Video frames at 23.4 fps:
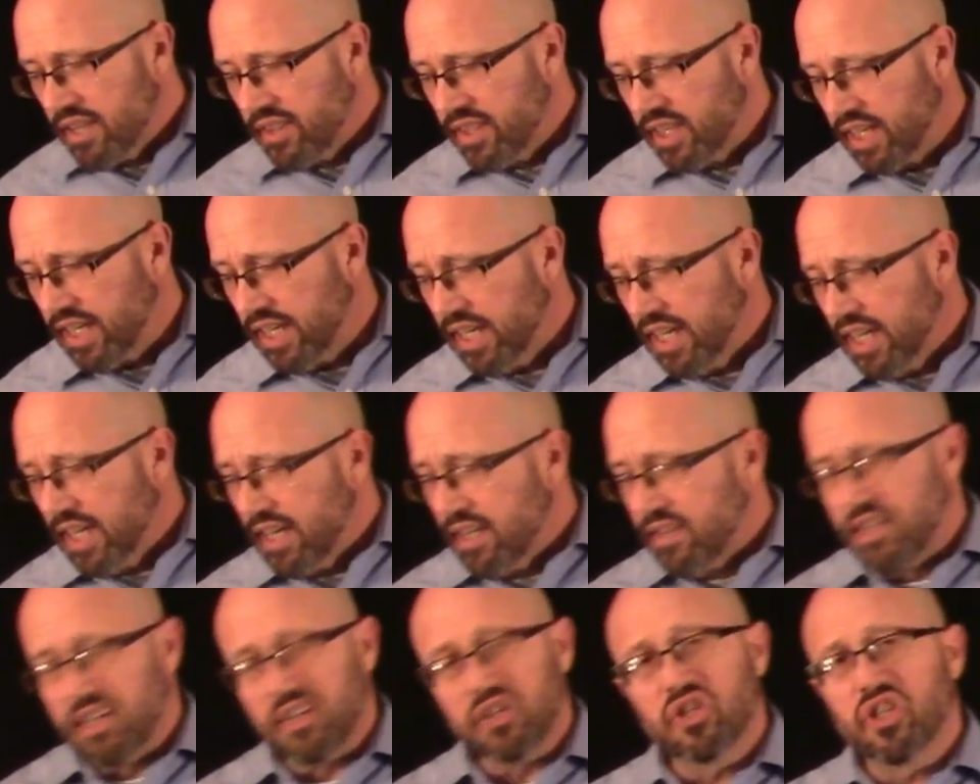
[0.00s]
The
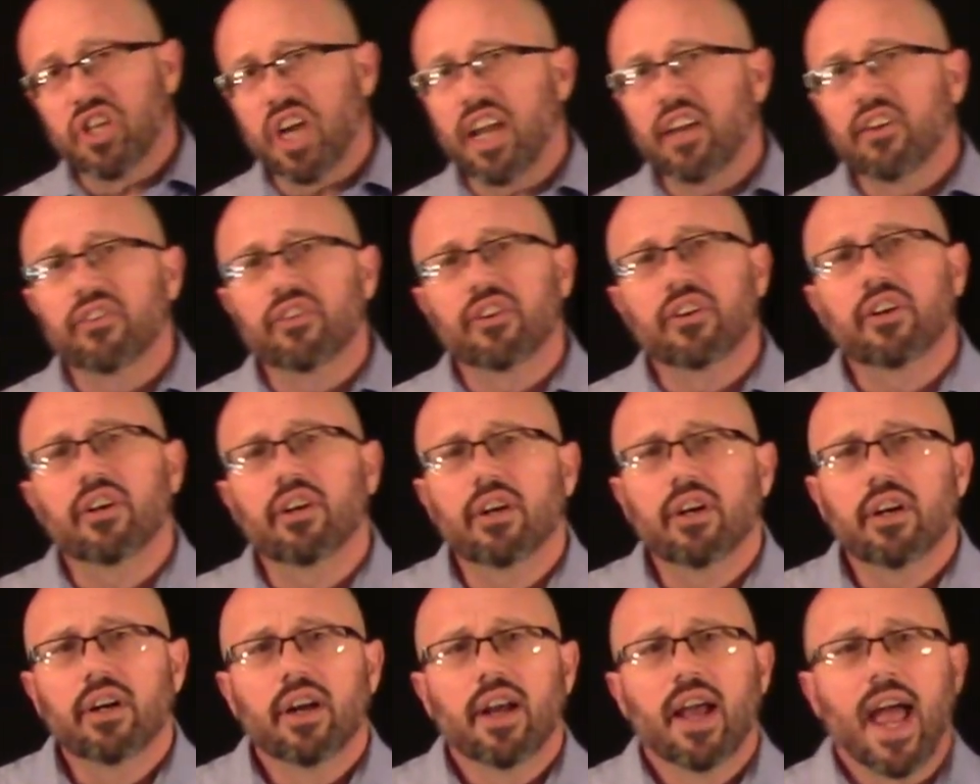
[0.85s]

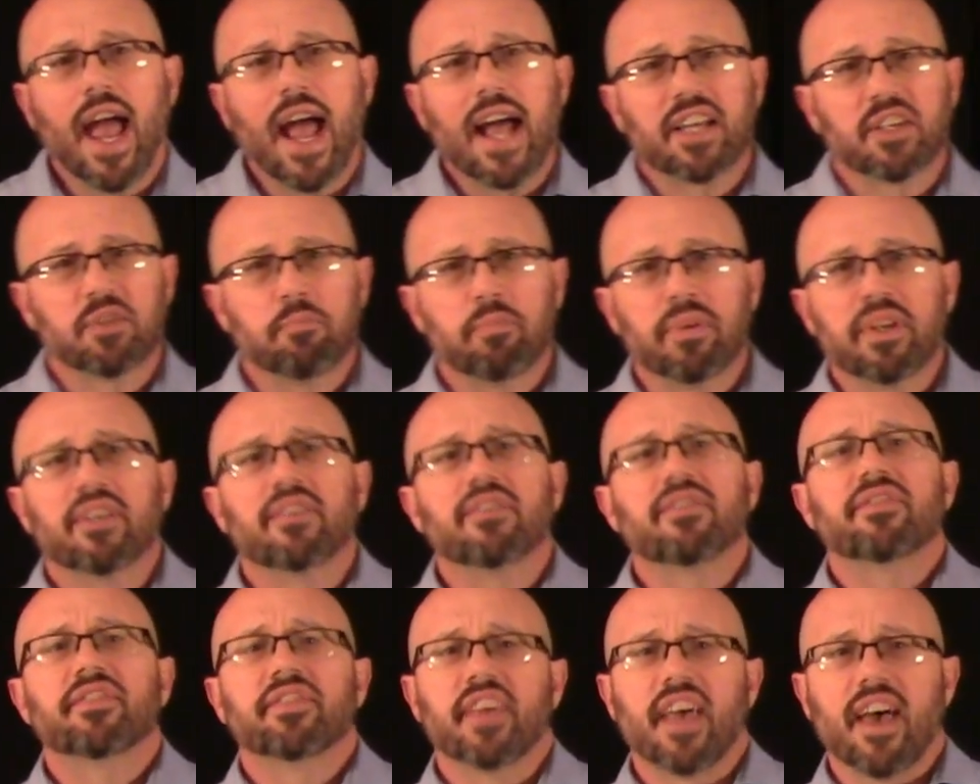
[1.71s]
jailer has
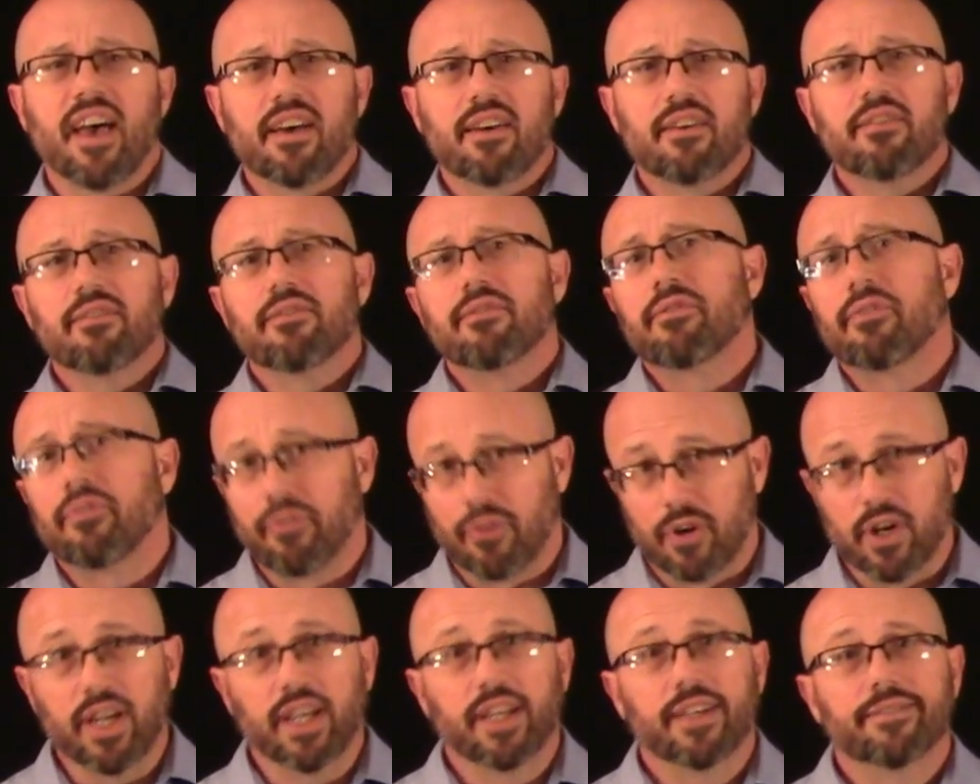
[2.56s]
been set
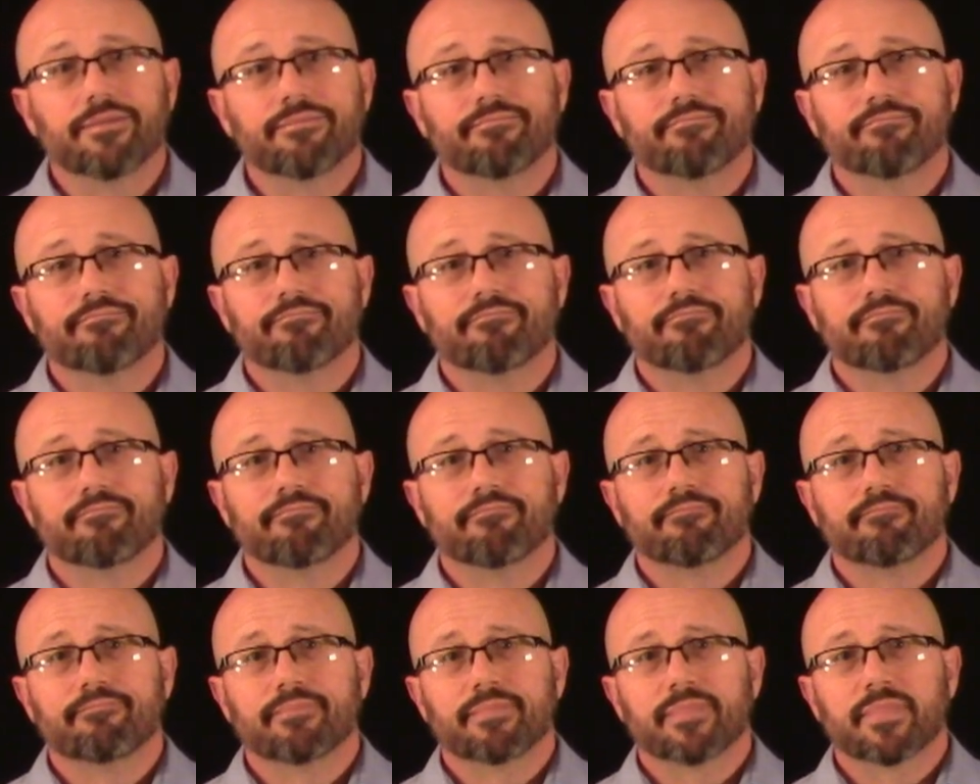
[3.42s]
free.
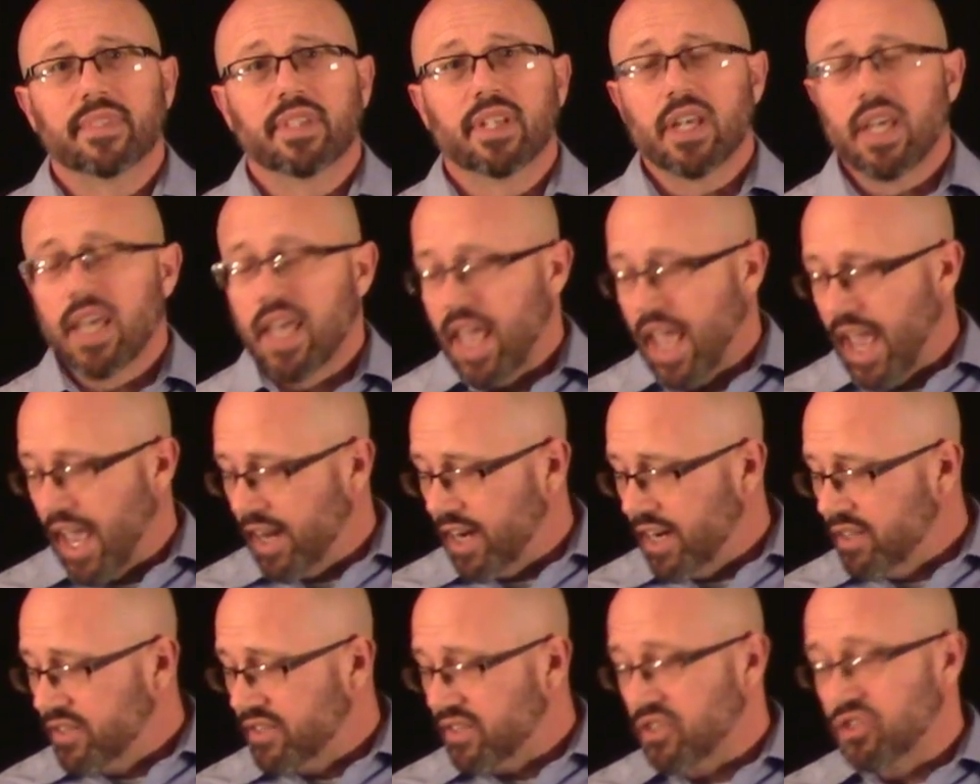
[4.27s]

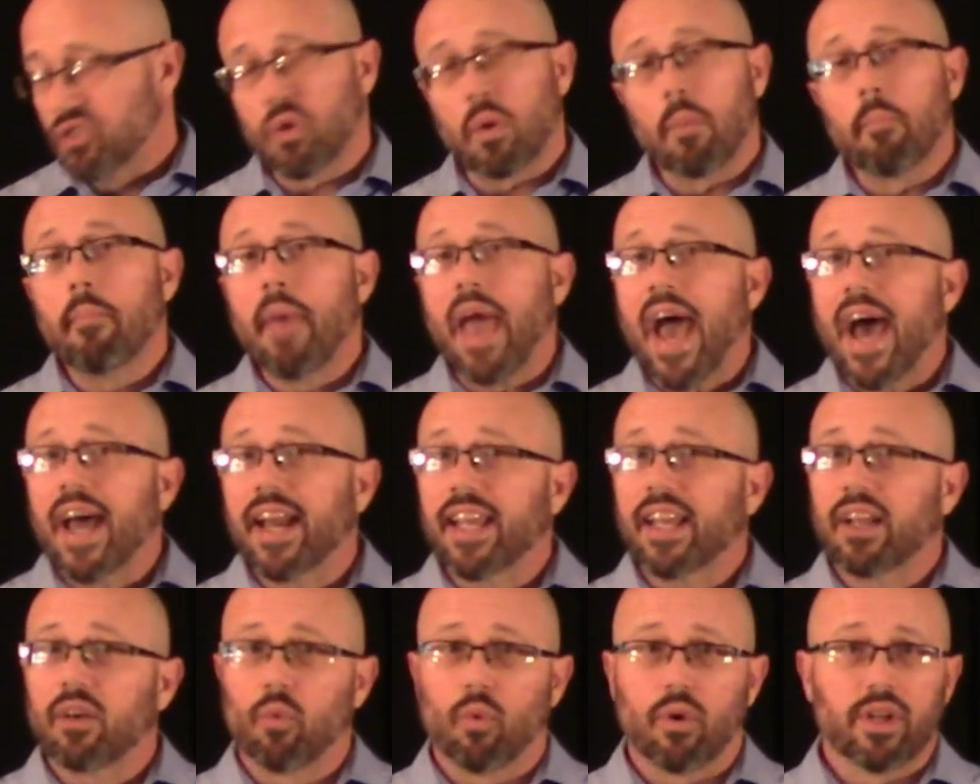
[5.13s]
And it's a
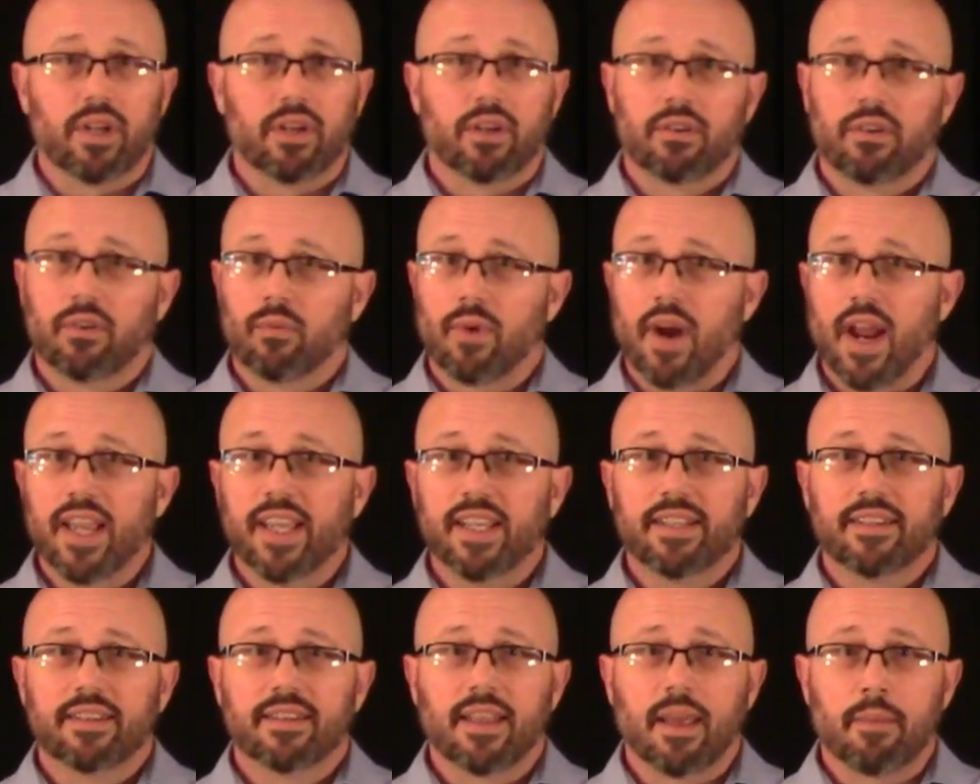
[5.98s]
dramatic one,
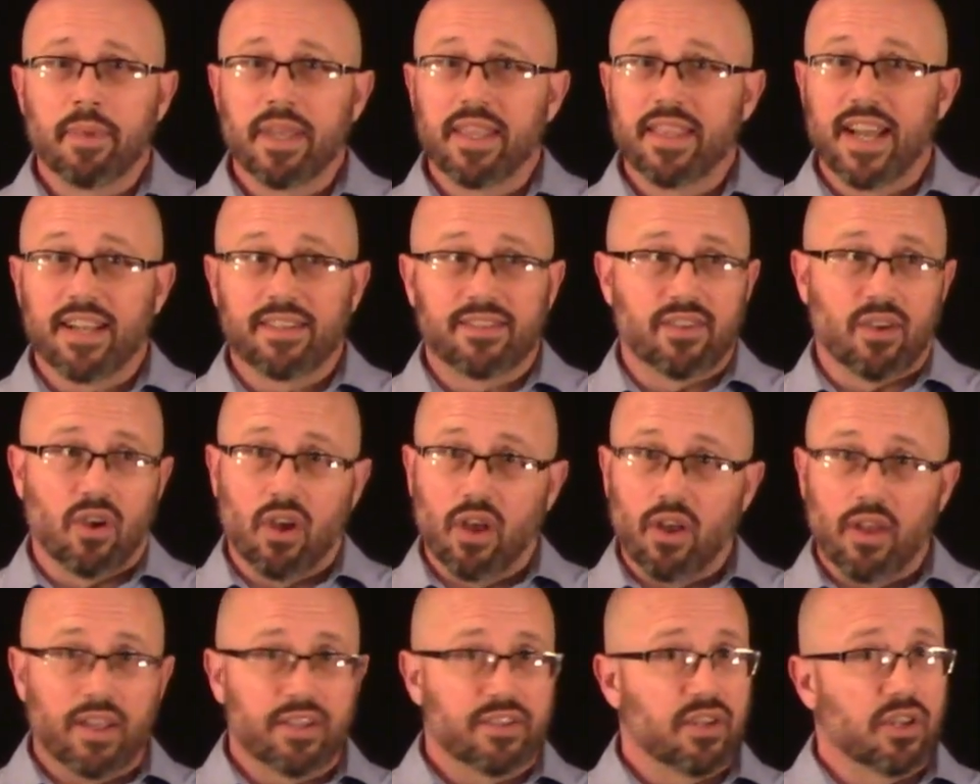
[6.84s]
right? I mean, that's
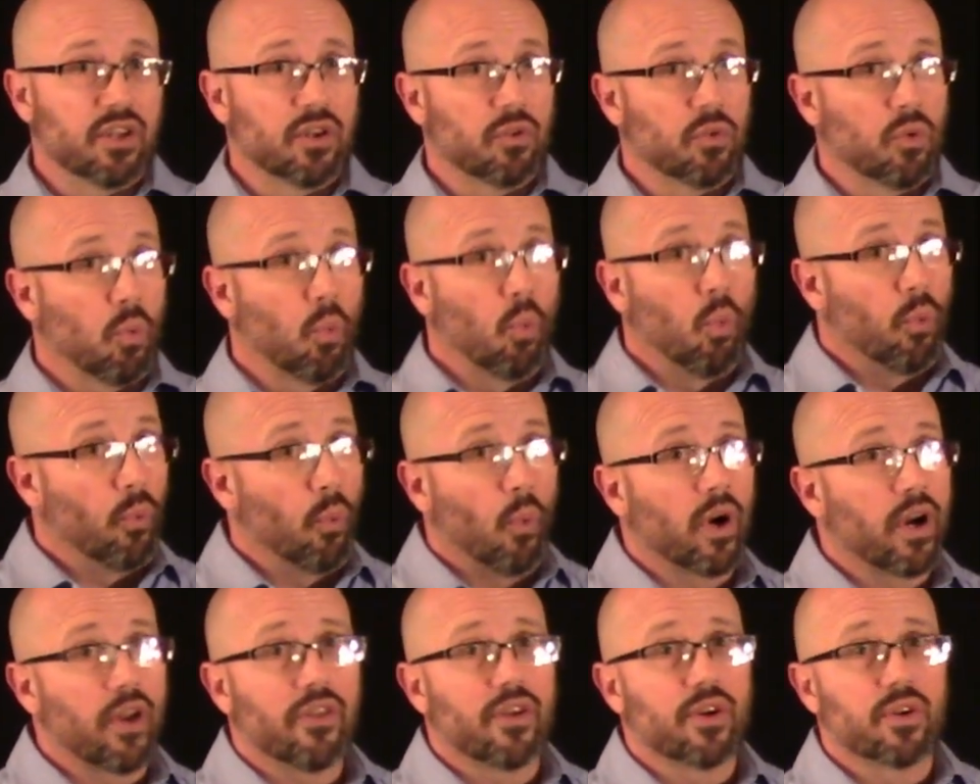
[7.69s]

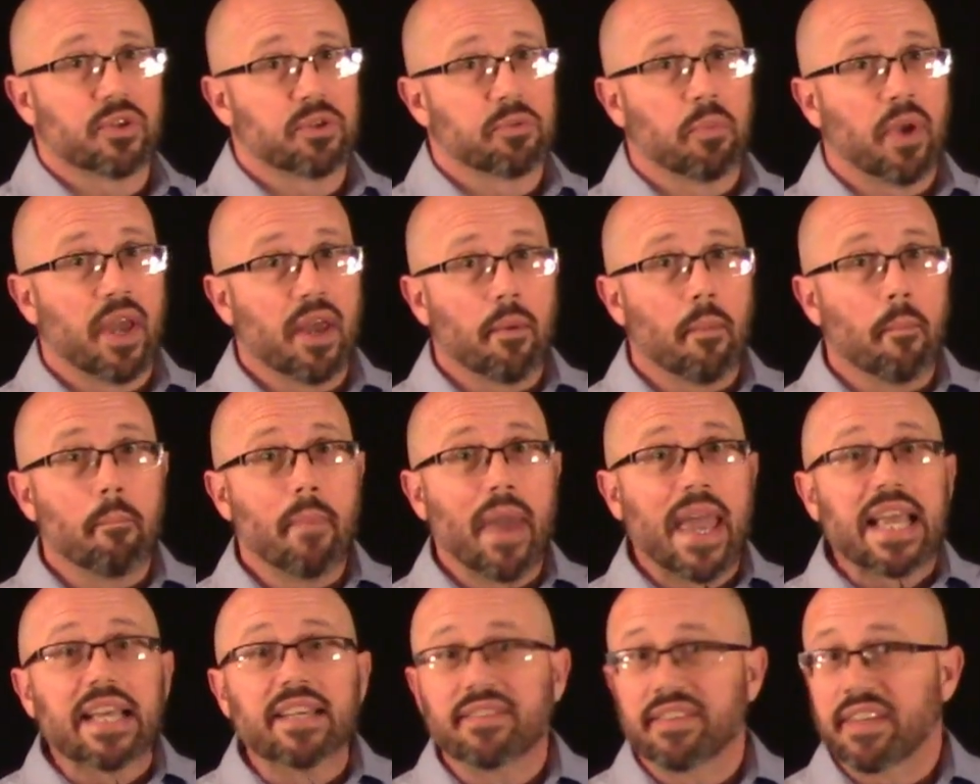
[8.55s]
one of those
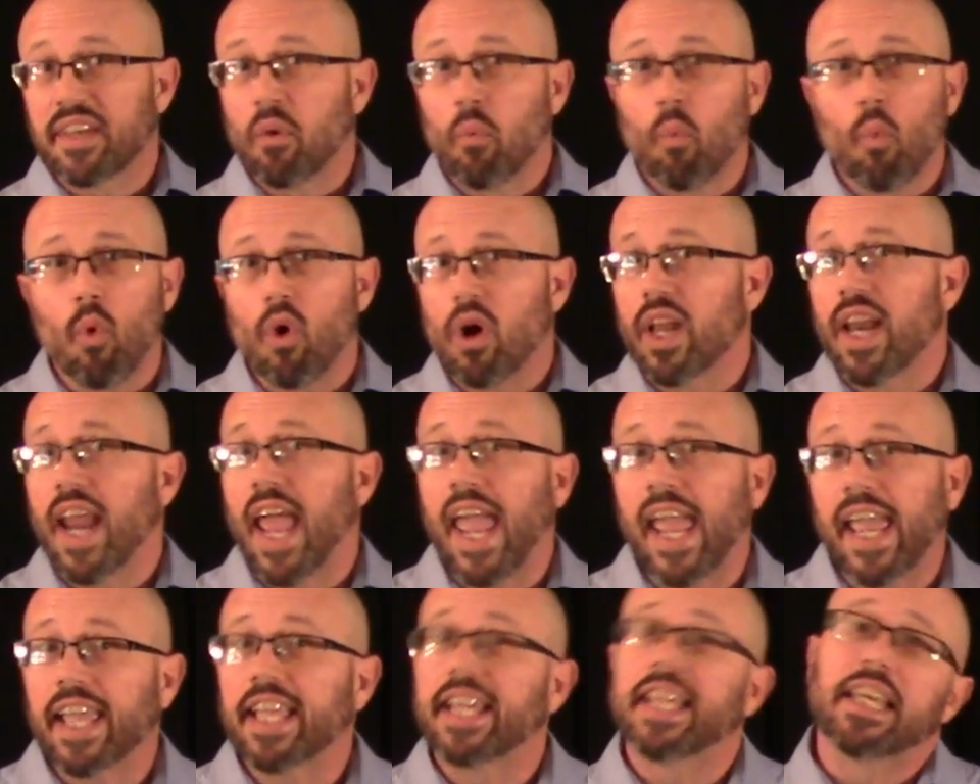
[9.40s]
amazing
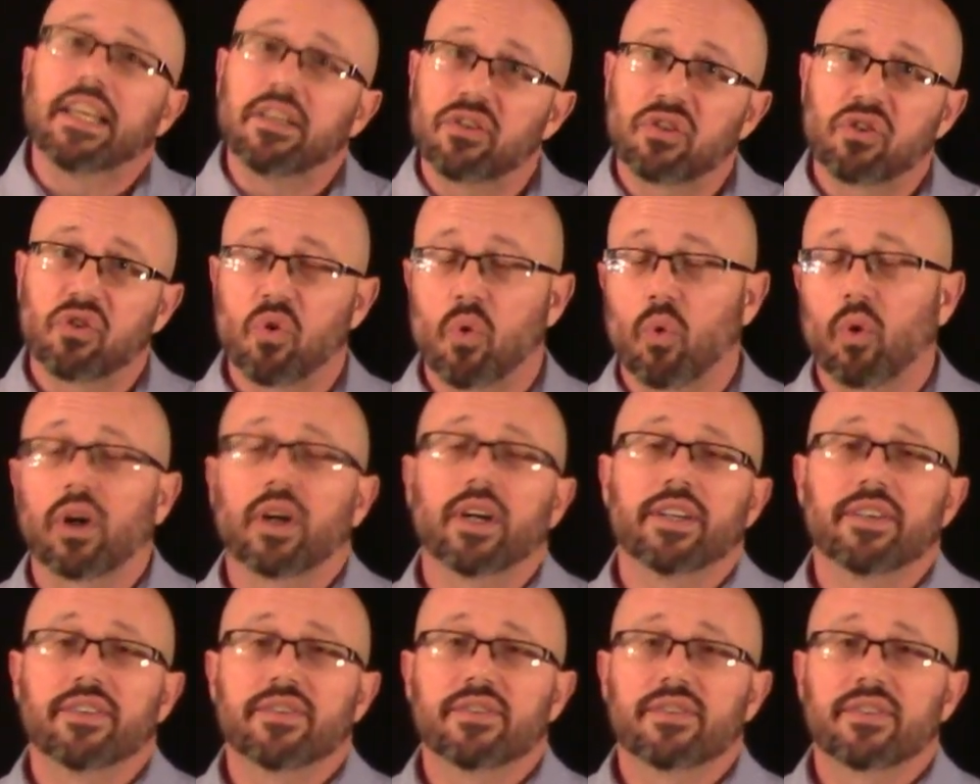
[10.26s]
180
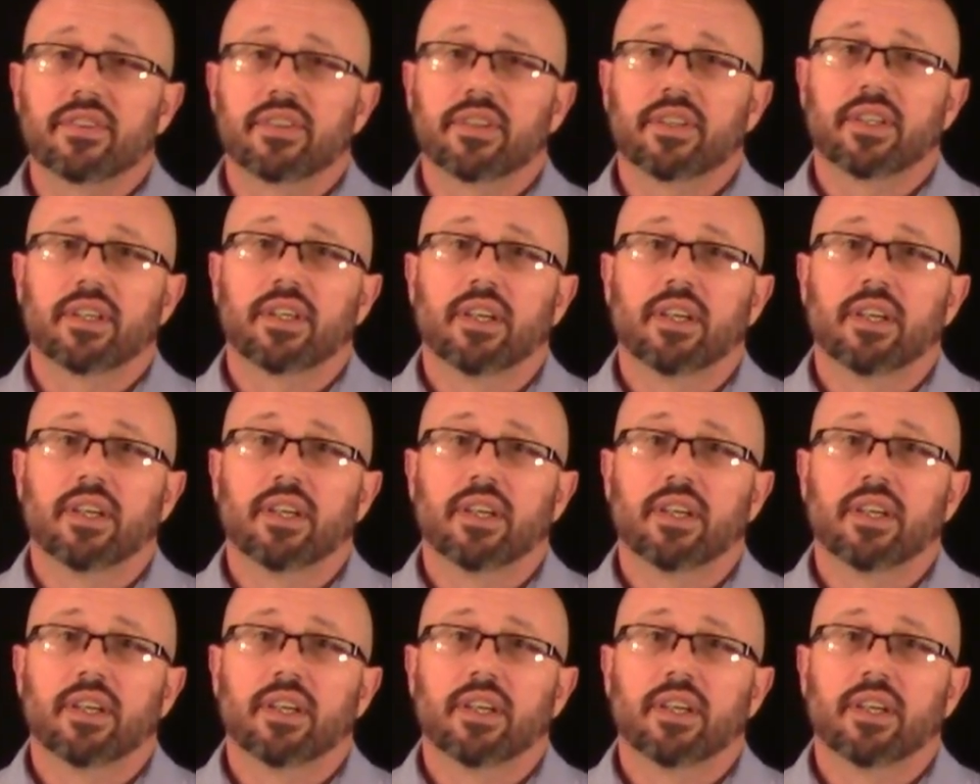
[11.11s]
stories.